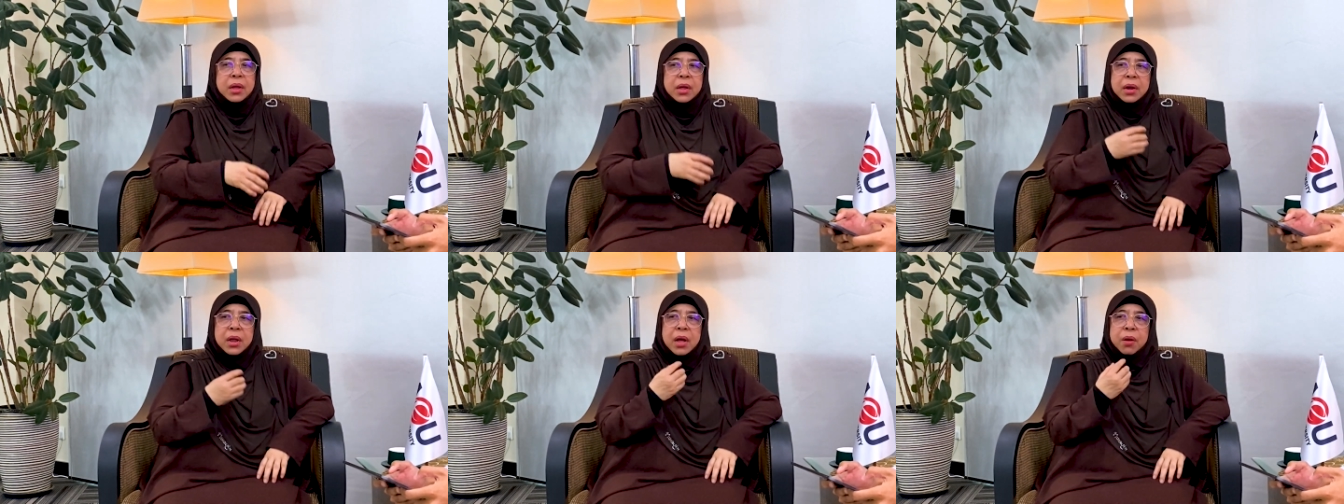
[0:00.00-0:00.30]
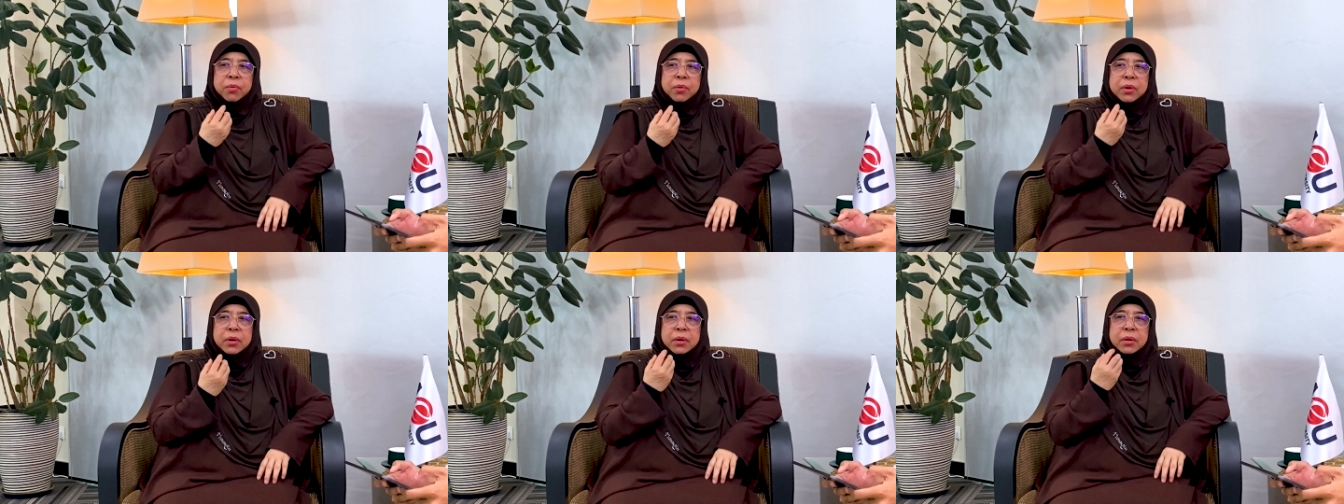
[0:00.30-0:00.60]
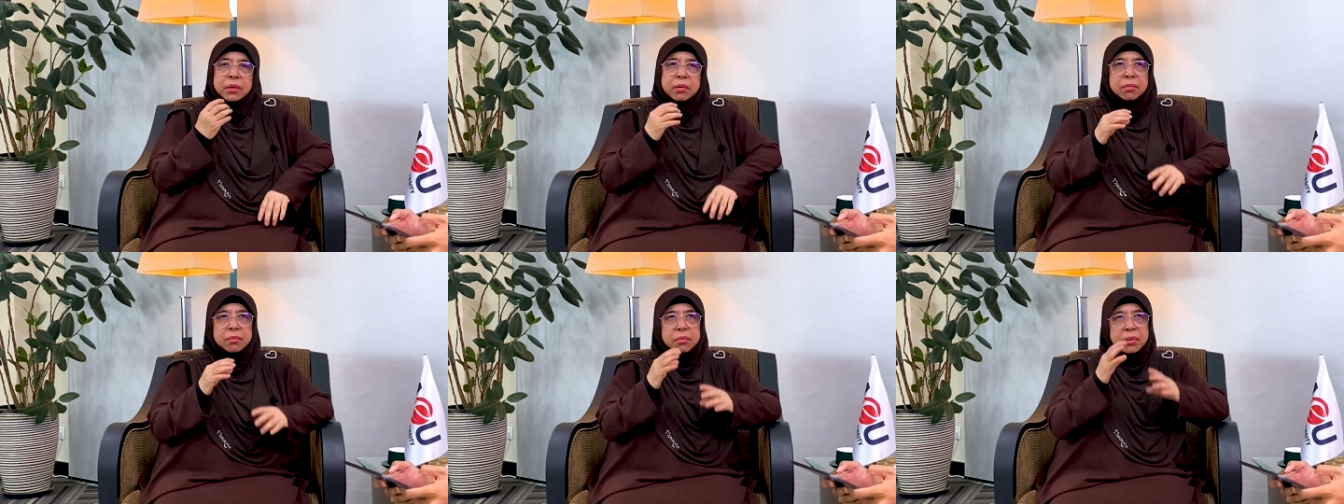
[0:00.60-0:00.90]
And
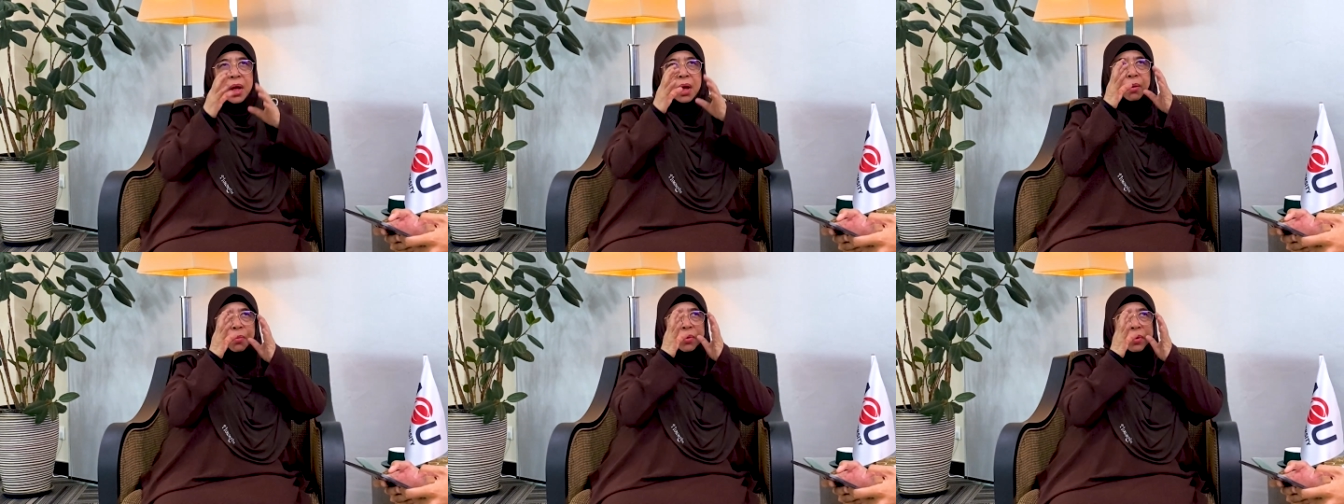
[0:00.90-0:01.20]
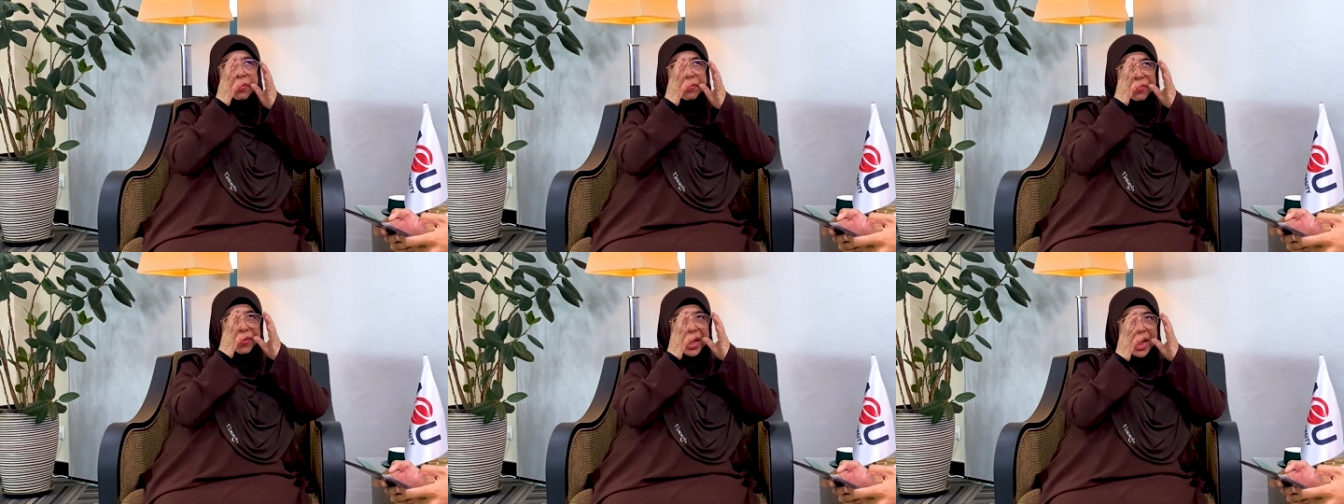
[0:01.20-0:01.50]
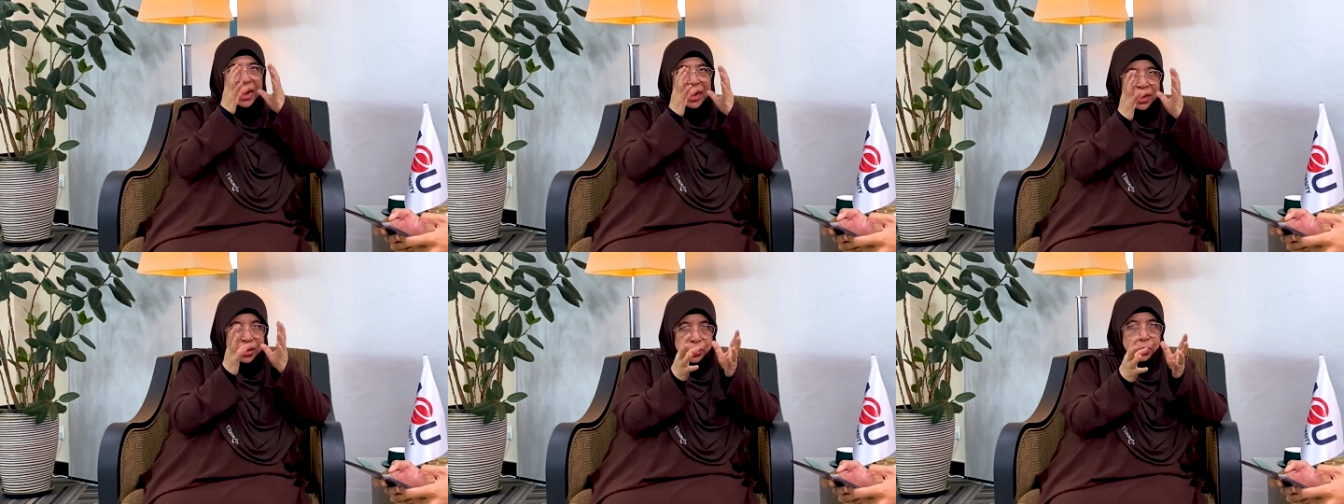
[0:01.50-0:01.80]
our
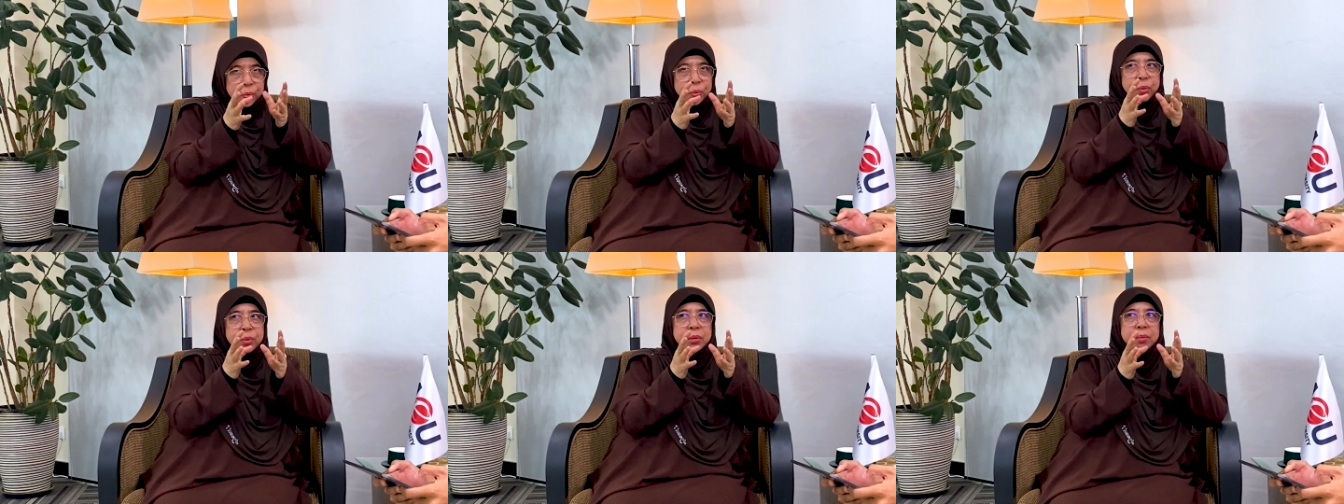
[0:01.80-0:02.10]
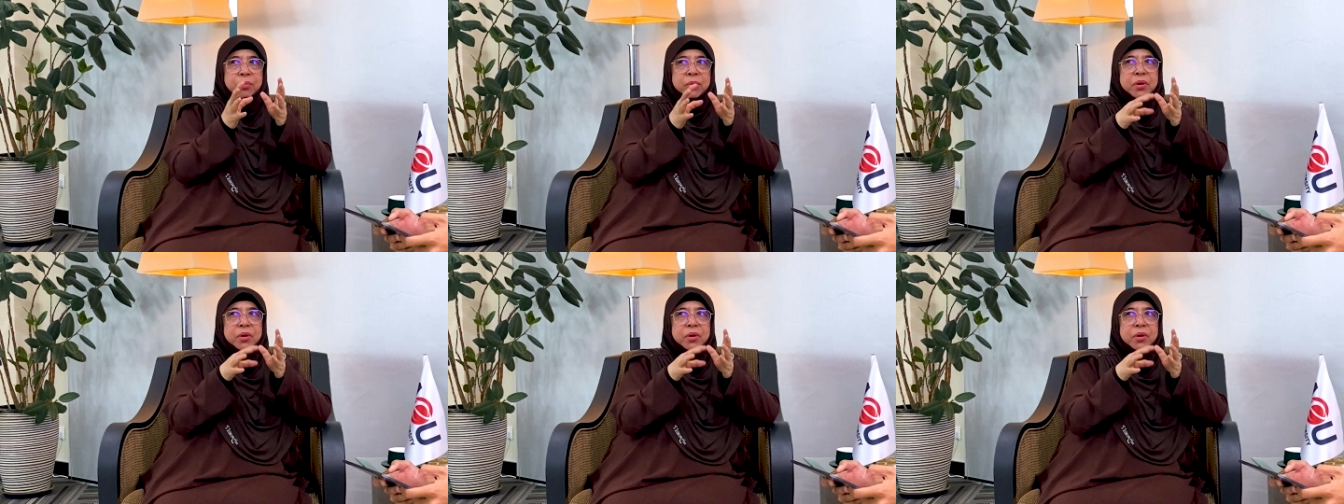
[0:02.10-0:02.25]
value,